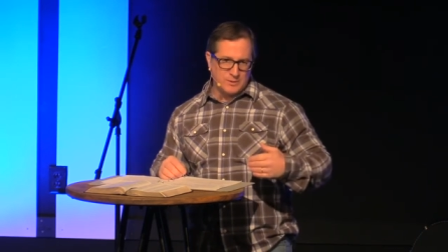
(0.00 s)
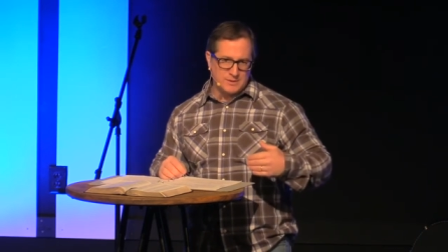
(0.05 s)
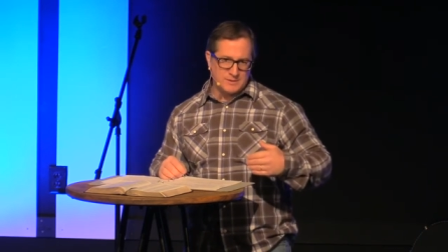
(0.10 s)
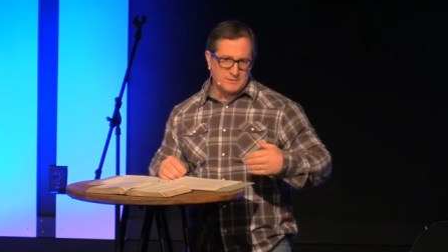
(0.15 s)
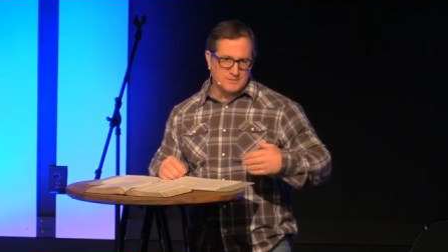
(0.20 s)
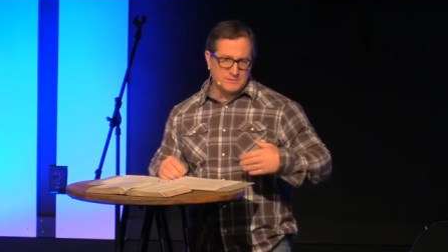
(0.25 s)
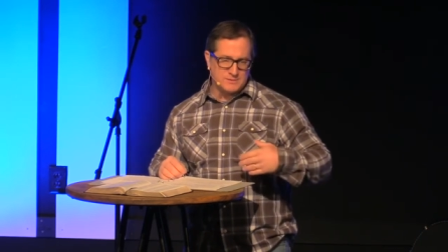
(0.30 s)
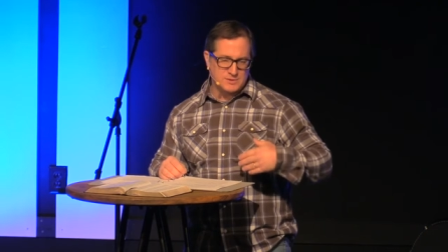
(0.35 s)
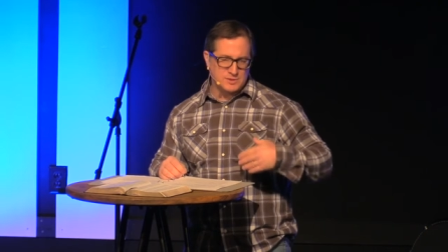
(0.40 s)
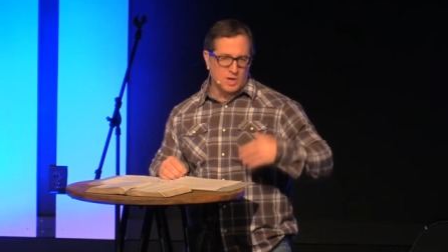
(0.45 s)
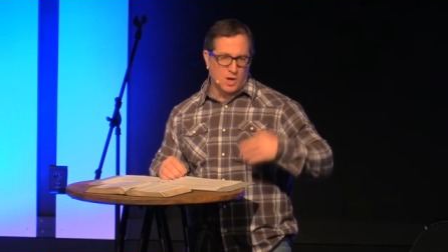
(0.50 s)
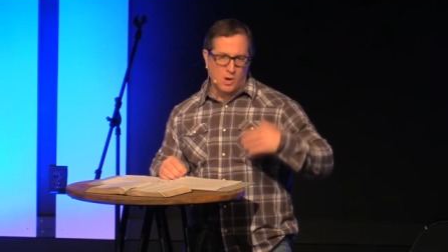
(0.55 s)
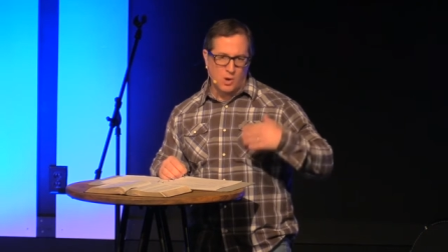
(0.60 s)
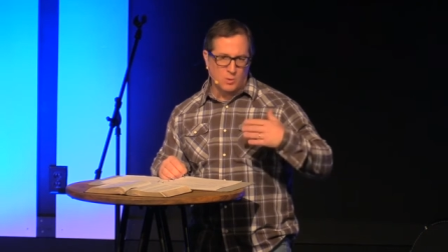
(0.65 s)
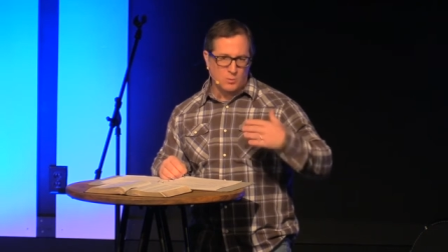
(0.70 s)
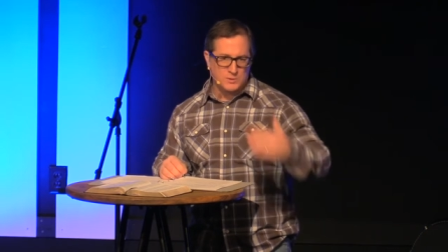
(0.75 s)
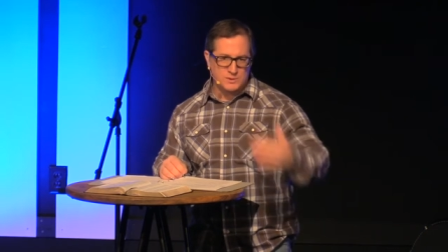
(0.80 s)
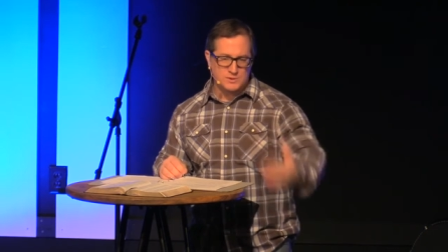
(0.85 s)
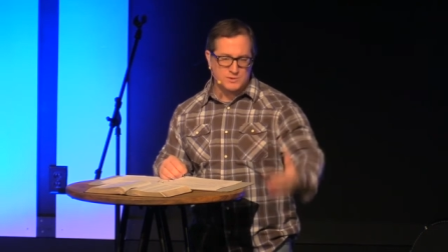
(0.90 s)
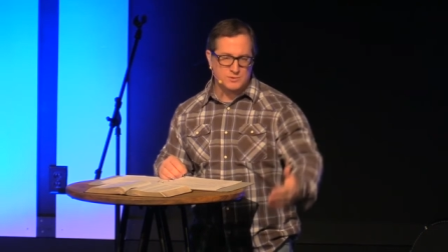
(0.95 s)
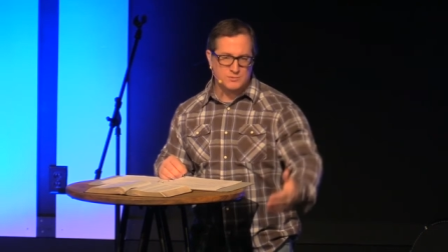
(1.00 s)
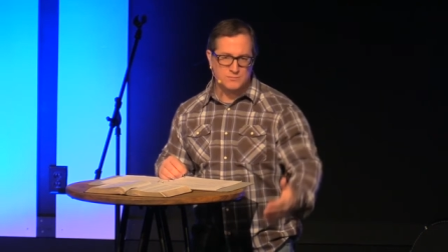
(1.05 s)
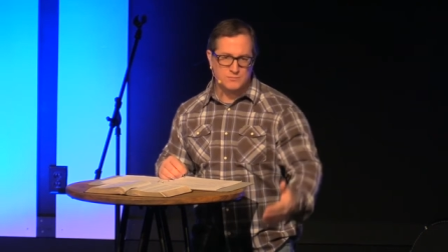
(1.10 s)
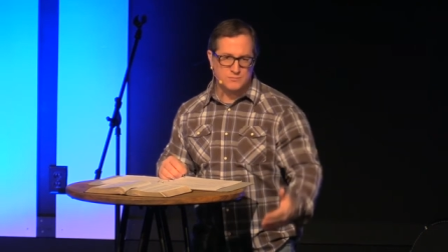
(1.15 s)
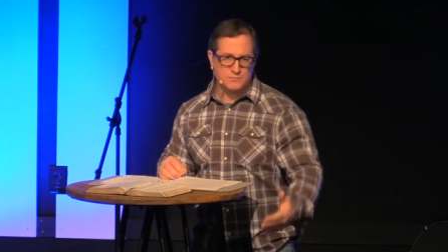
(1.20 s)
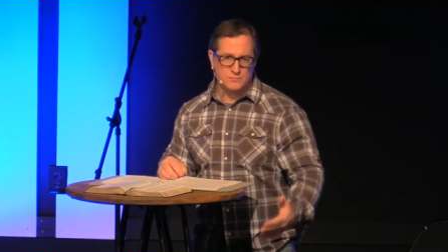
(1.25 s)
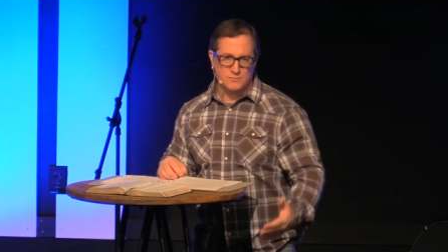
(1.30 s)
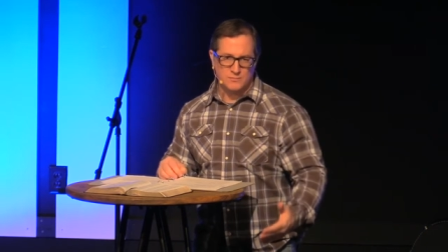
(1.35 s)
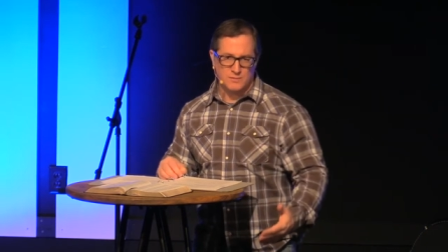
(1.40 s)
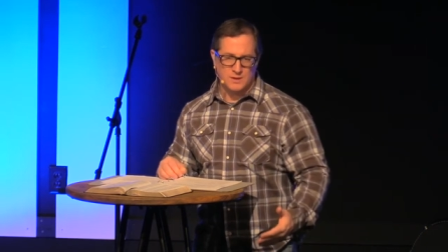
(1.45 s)
when Saul was
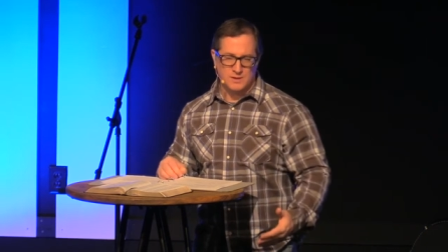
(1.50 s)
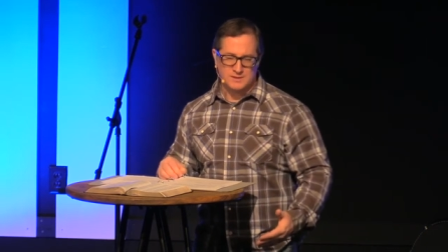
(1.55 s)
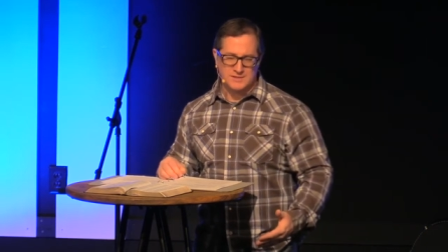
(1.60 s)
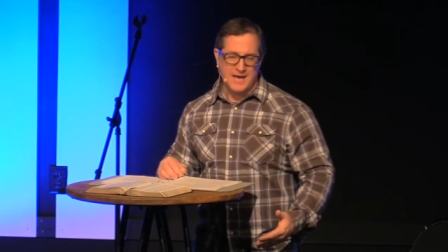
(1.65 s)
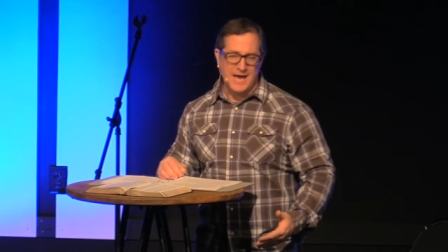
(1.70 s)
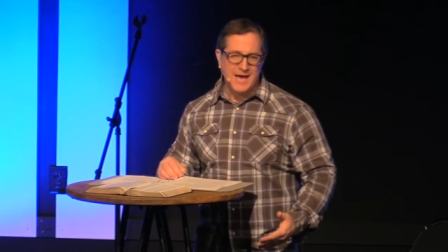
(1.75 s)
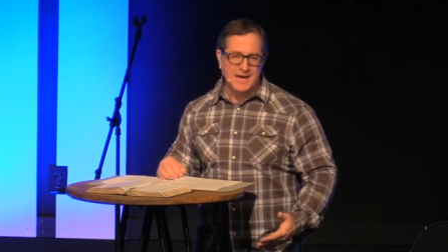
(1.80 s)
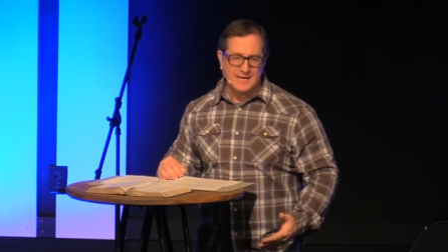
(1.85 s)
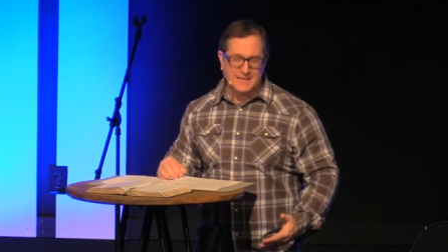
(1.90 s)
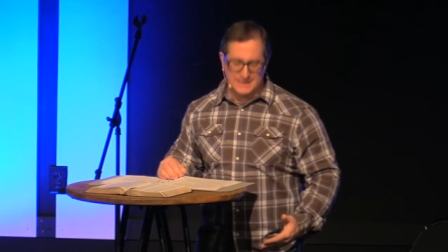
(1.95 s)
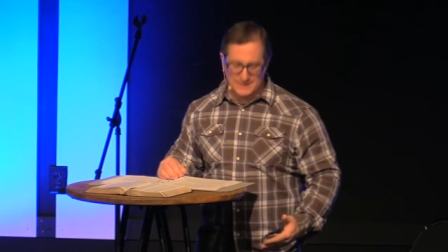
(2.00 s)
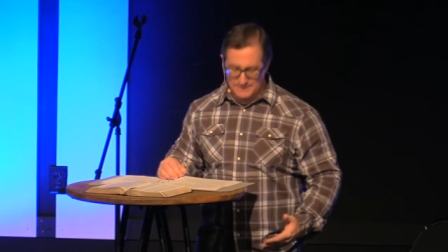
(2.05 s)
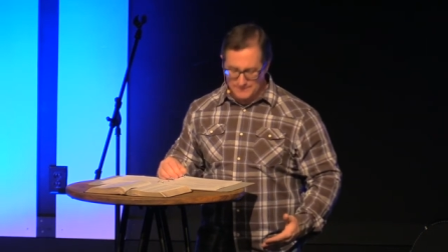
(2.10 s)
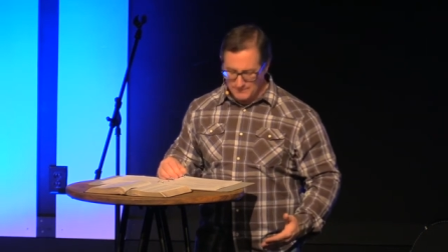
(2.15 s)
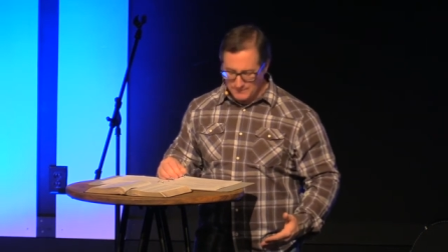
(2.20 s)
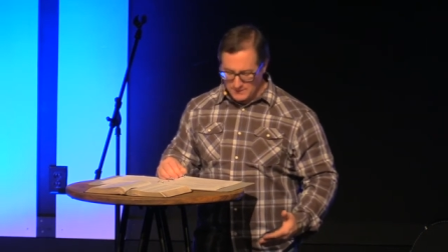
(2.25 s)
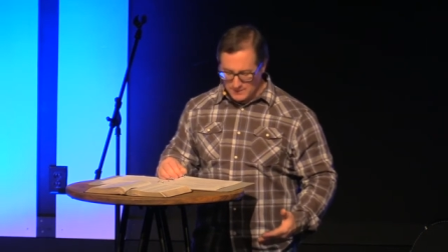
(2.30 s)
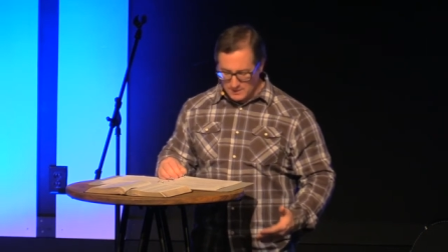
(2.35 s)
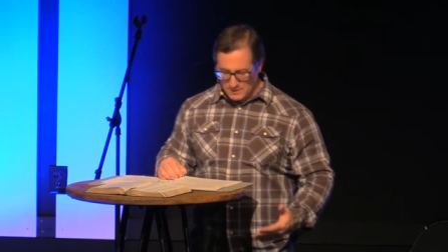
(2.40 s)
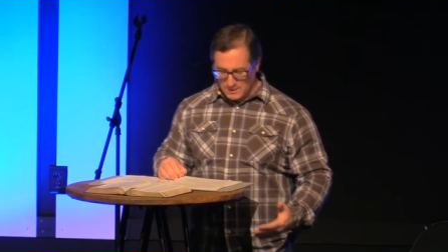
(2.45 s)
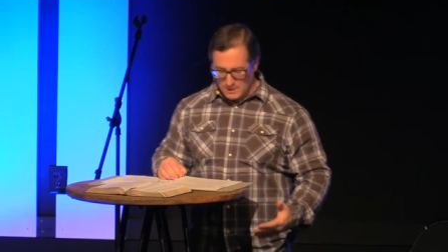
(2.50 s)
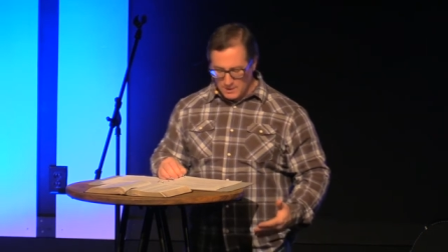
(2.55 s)
attacking him.